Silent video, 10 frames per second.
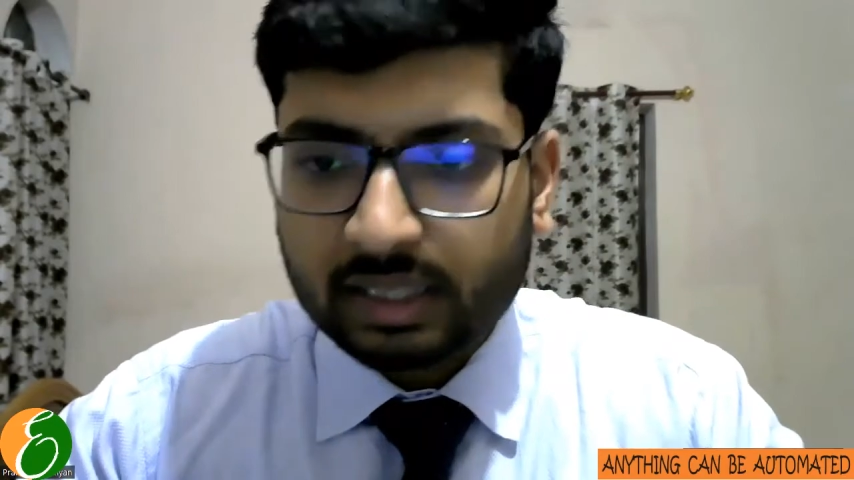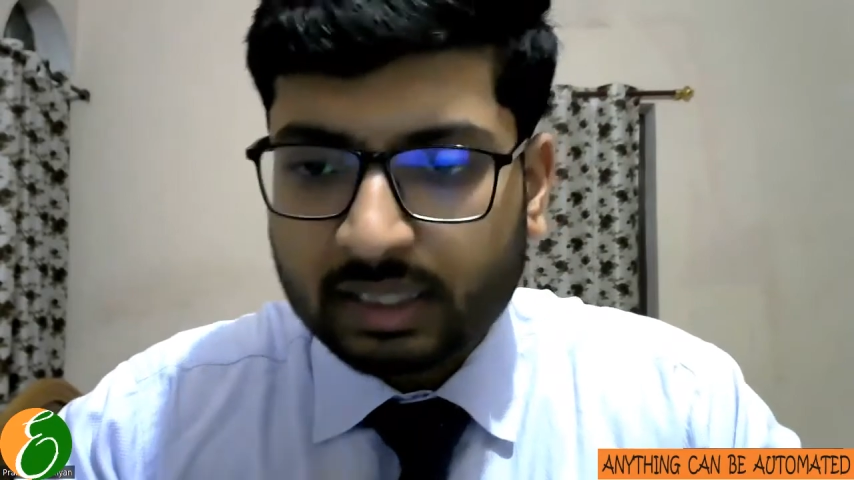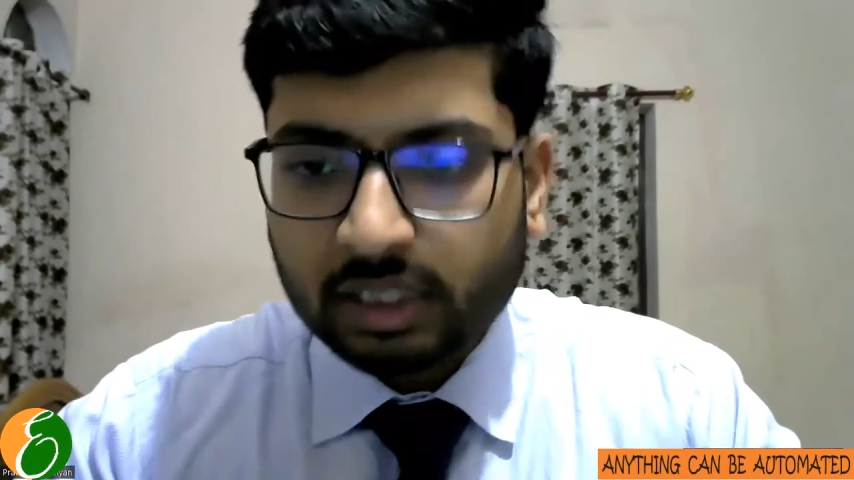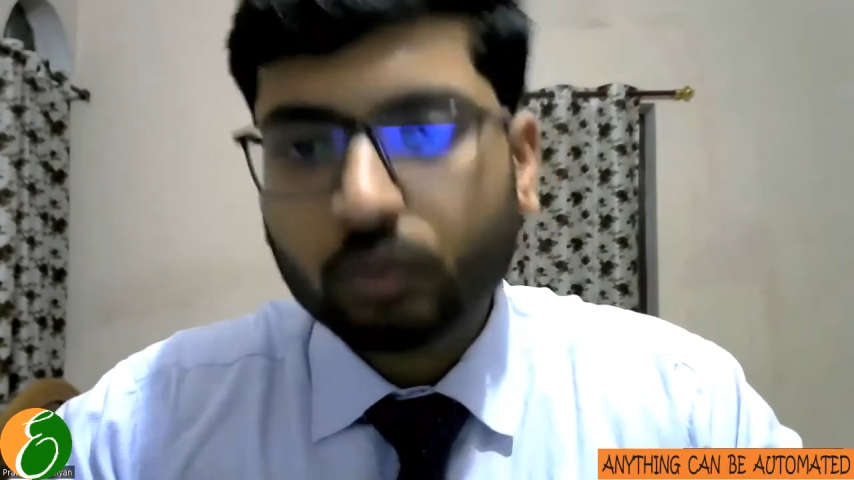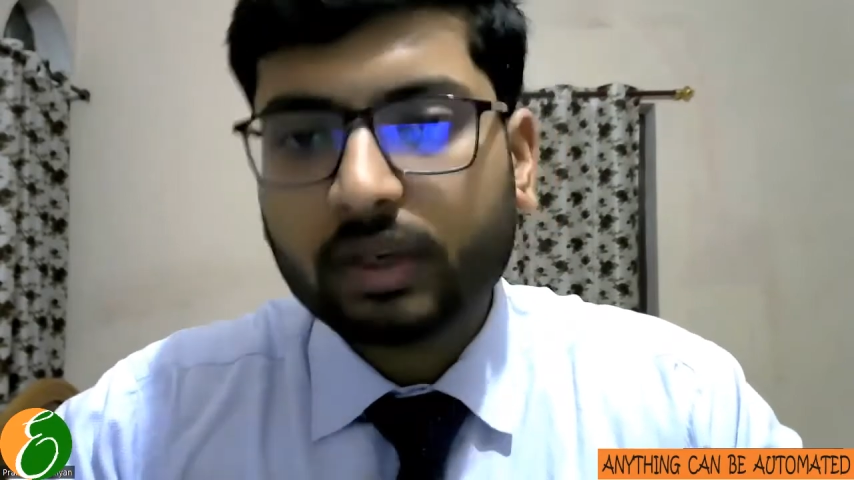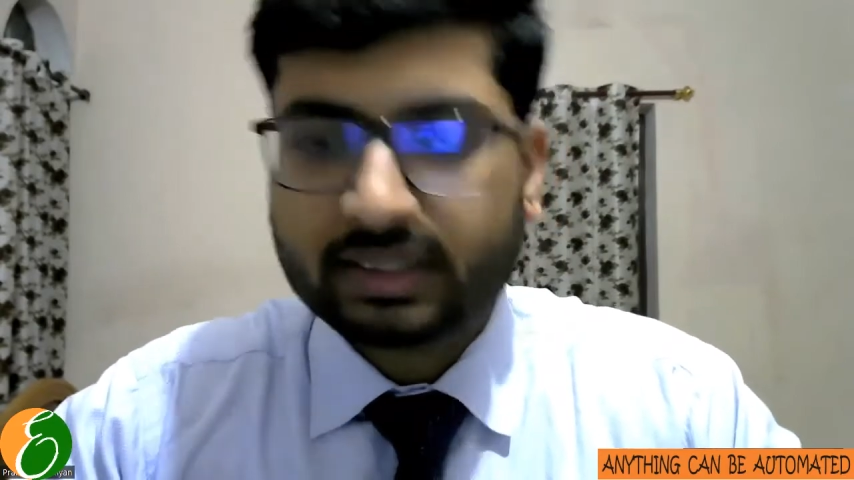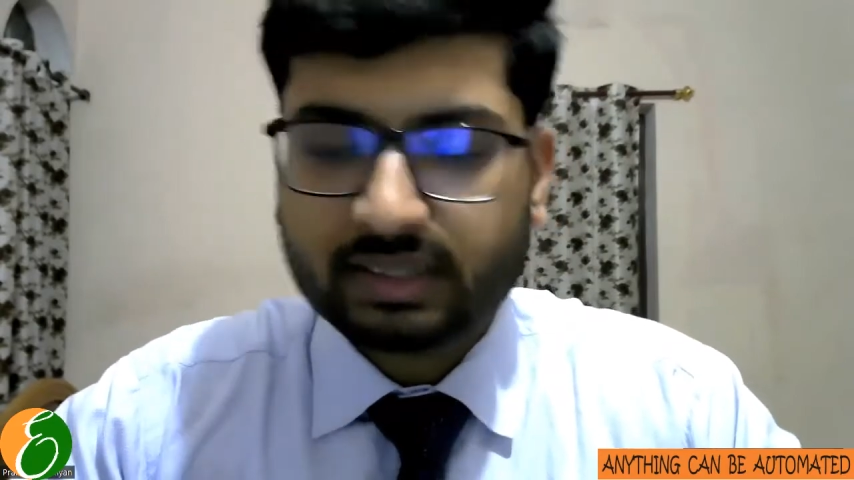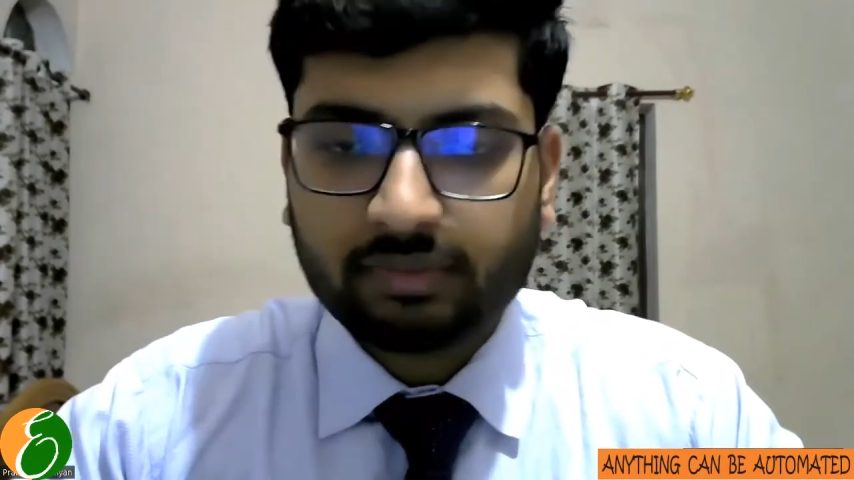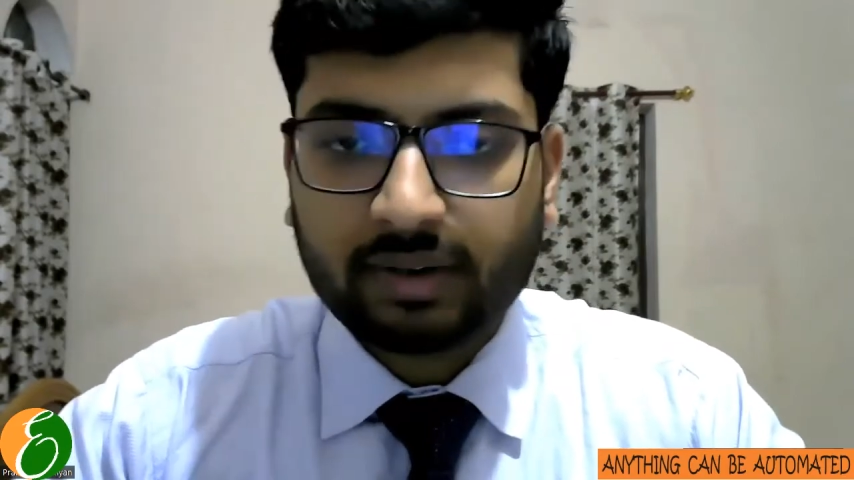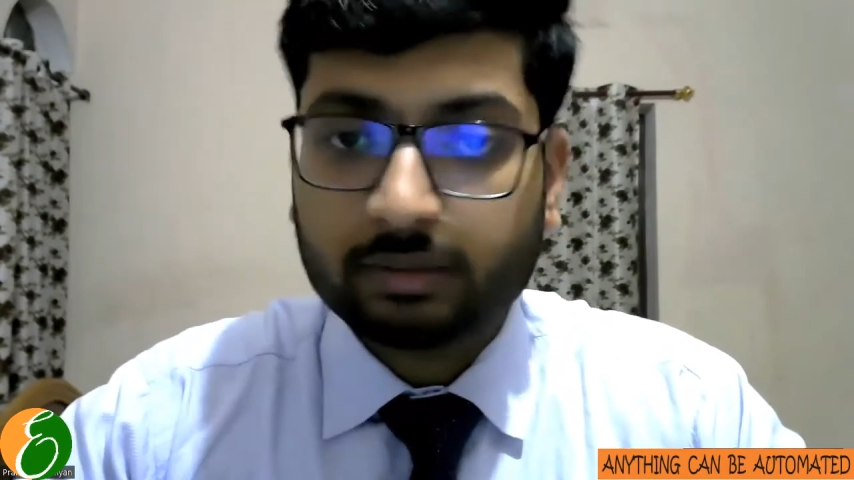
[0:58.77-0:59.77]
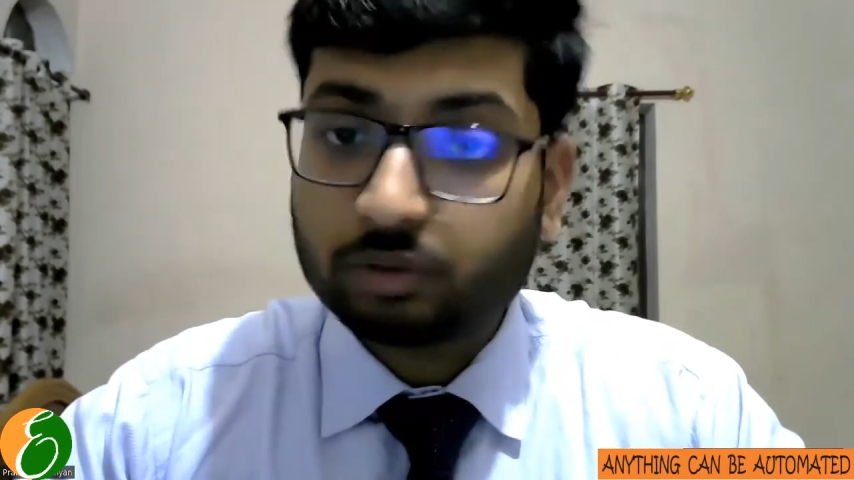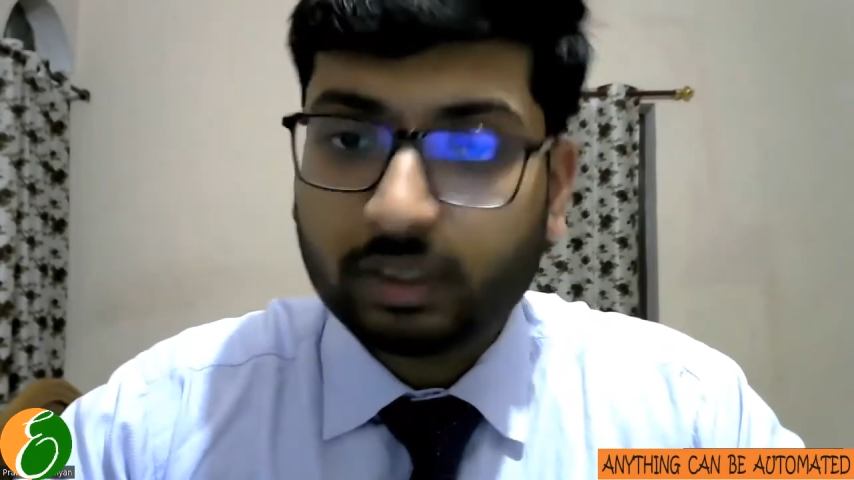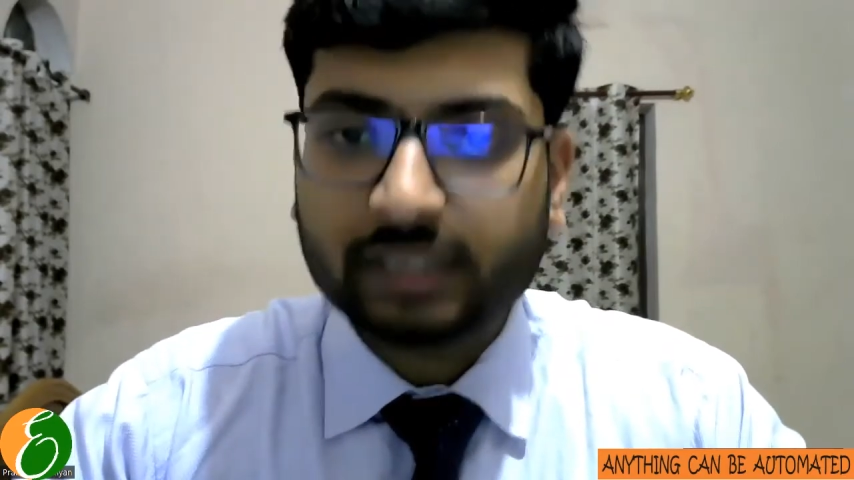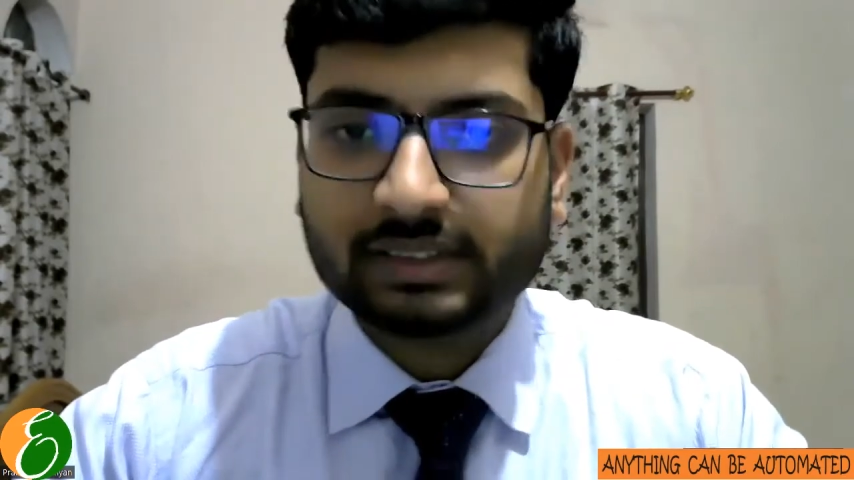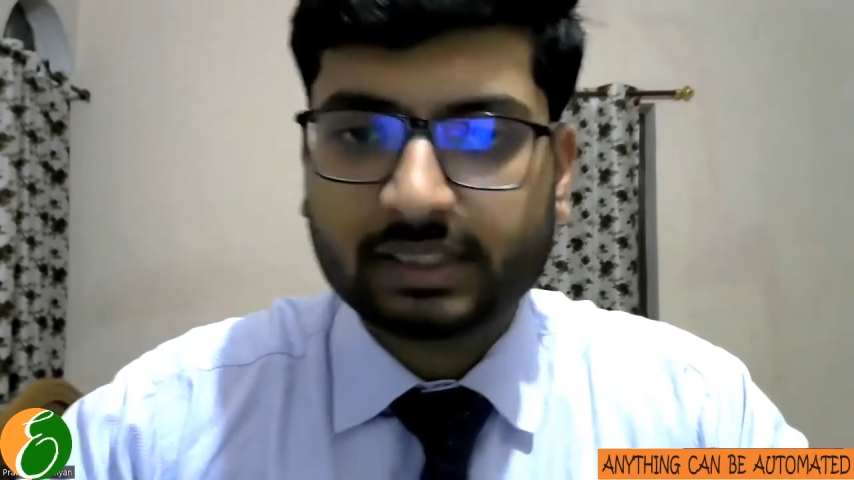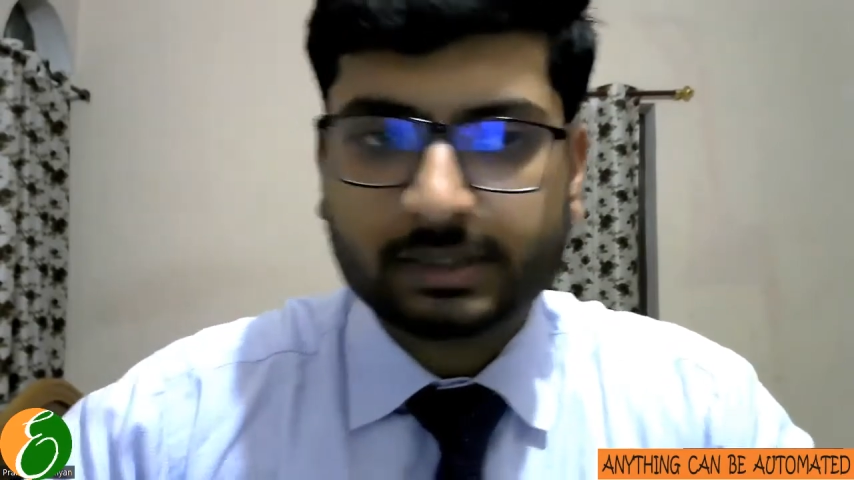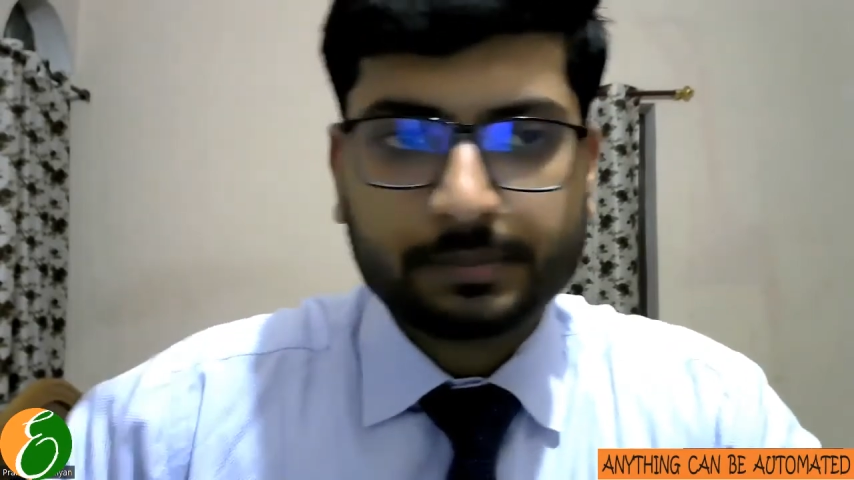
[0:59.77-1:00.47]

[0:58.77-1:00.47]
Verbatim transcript: into an Excel file. So let's start.